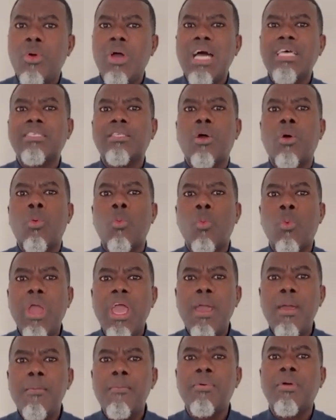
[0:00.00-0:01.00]
as a
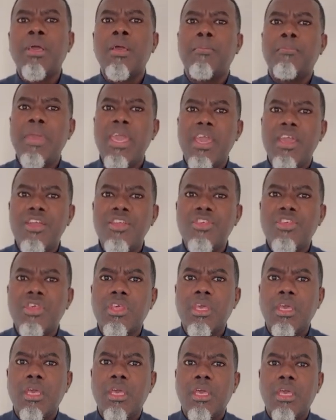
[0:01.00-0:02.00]
web
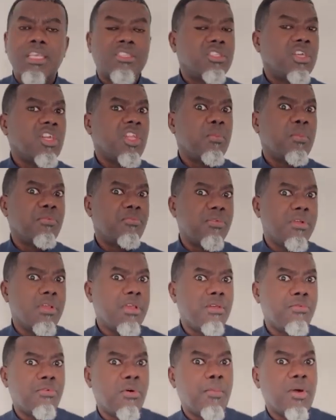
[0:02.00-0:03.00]
page. It's not going to be
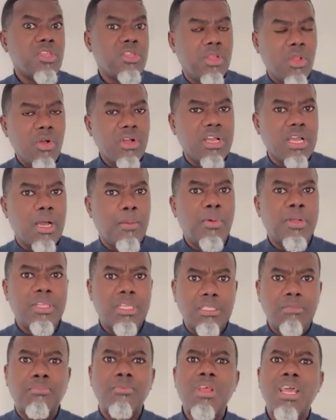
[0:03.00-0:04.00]
free for much longer, but
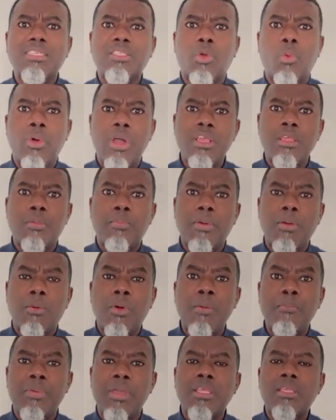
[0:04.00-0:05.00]
it's free as a
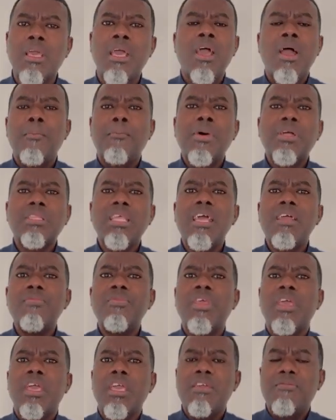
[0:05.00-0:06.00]
web page. But
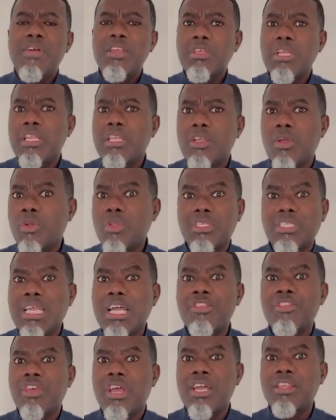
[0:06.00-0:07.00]
then eventually they're going to
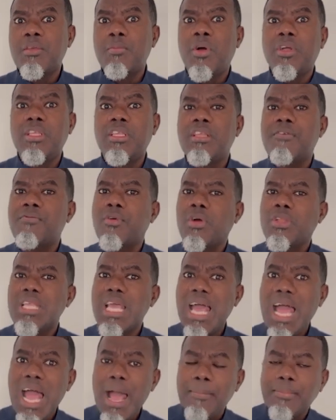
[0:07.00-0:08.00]
start charging money. They've
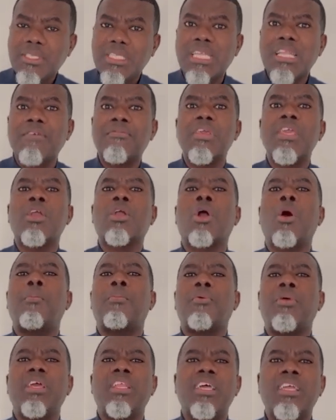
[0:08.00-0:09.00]
got apps that have
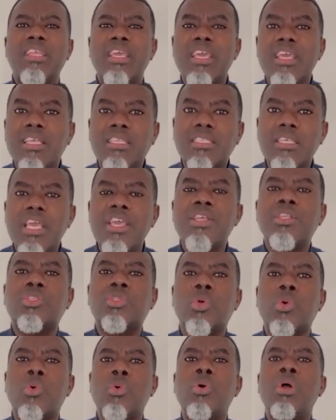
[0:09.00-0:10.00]
incorporated it
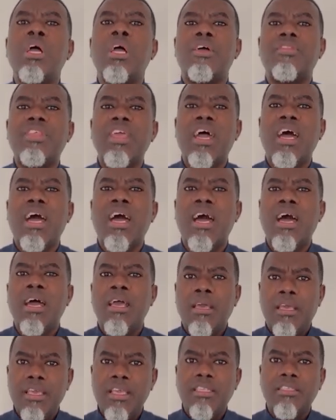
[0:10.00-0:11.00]
into their
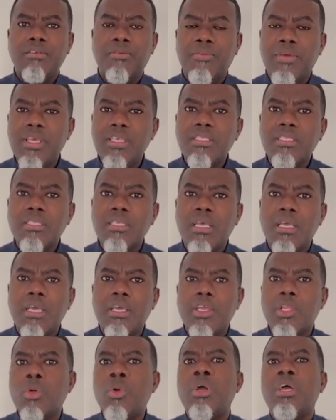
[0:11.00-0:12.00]
interface.
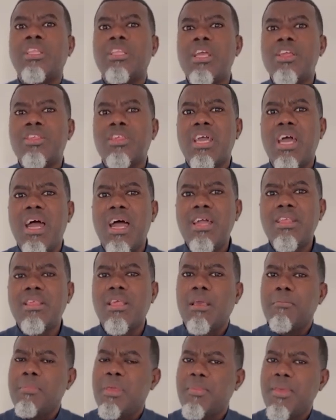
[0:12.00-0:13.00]
They charge
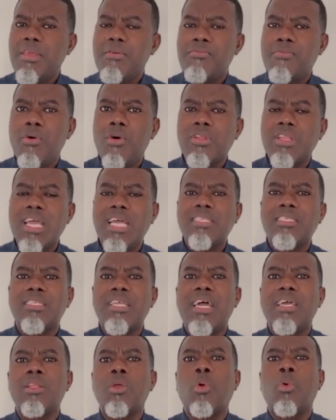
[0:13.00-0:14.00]
maybe
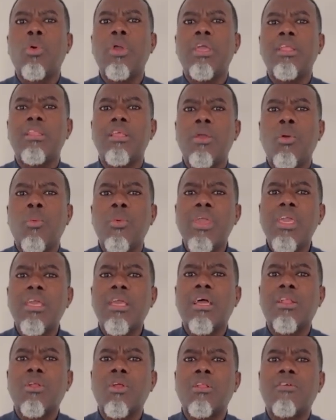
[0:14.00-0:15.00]
$4.99 a week
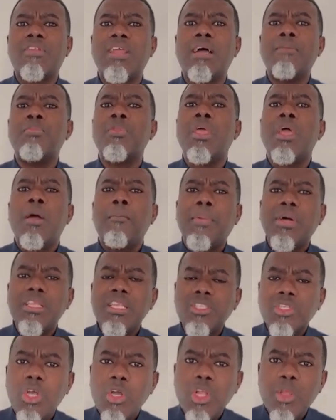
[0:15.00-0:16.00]
and all of that. But
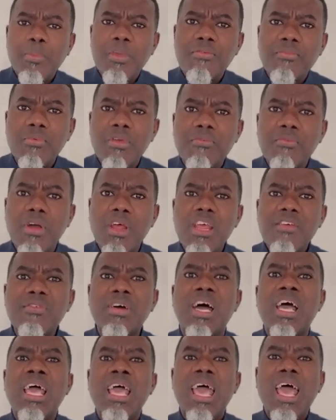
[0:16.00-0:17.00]
it's not going to be free
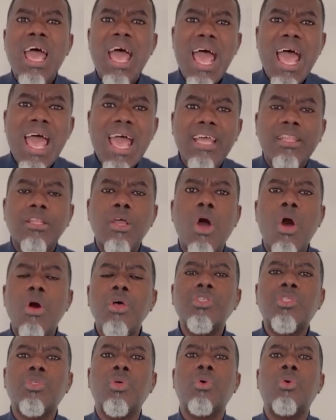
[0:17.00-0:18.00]
forever. And
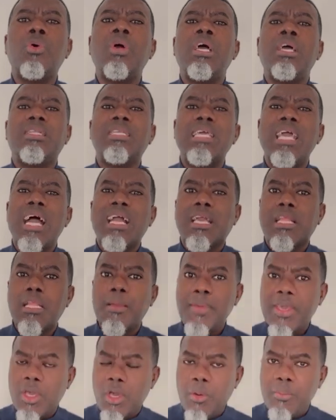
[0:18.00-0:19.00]
also, the
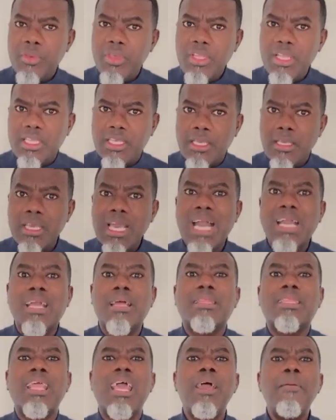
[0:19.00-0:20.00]
academic community,
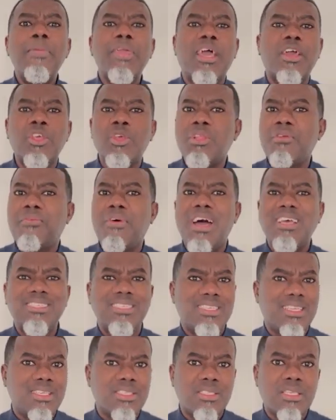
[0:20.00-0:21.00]
academia,
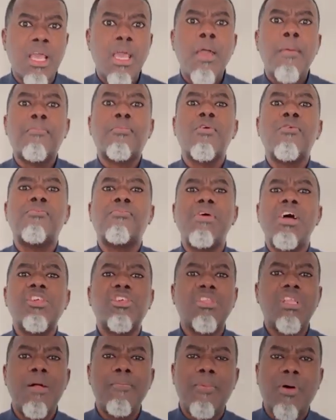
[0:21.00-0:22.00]
universities,
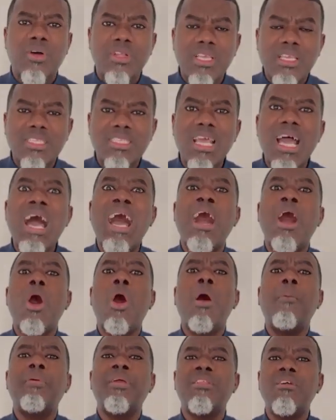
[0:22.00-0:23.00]
professional bodies are
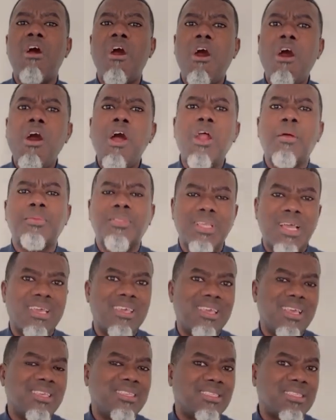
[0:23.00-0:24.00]
up in arms
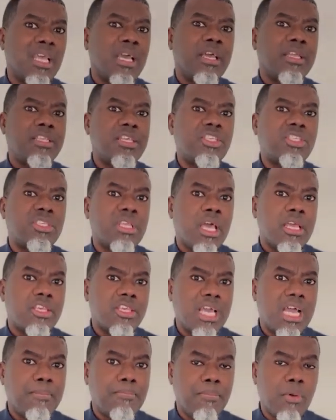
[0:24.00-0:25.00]
against this
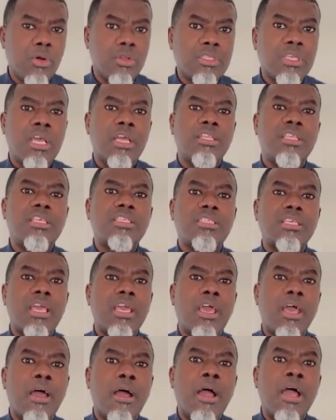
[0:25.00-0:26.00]
chatbot, this
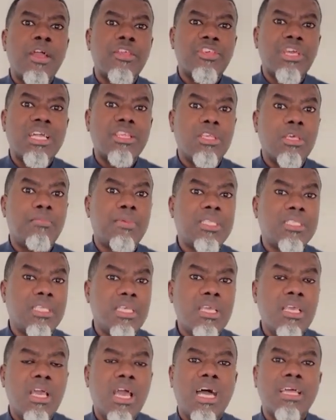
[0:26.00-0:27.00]

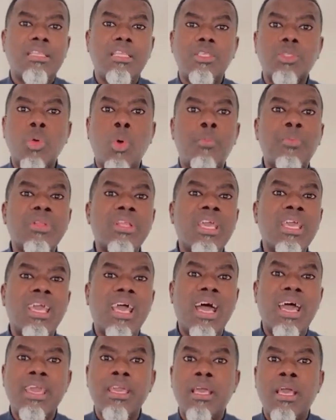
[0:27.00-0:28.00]
ChatGPT, and this
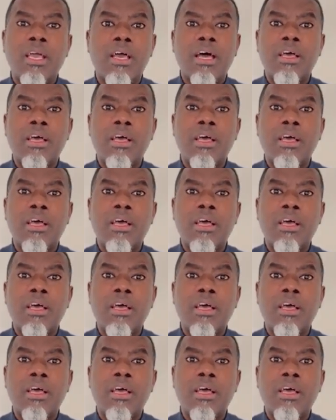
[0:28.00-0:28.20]
OpenAI